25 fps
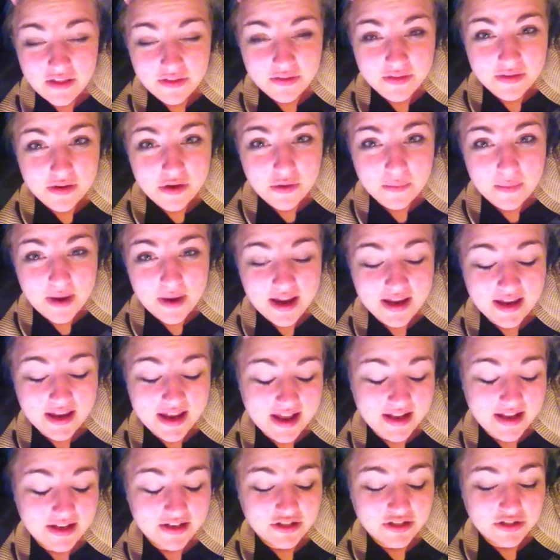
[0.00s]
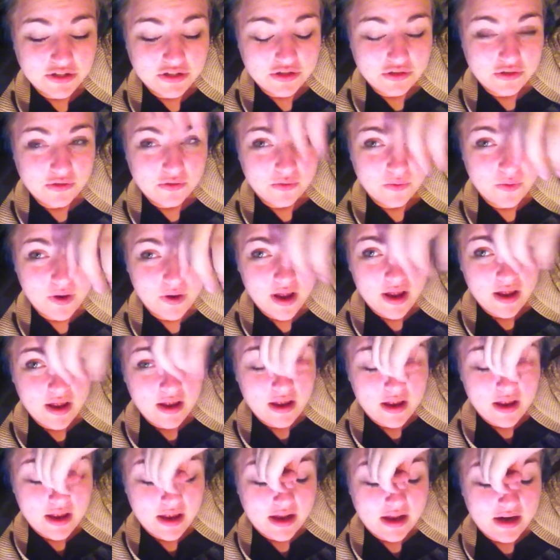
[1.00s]
you might get to
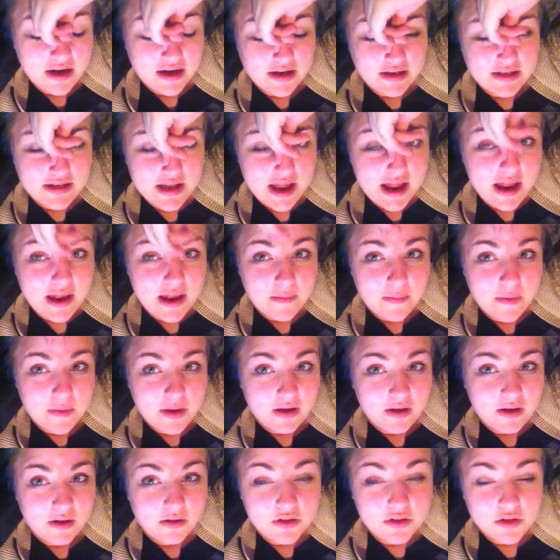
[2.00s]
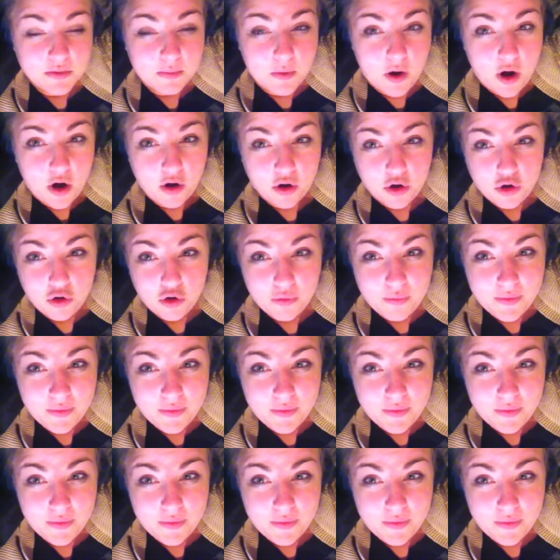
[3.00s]
in a day be tomorrow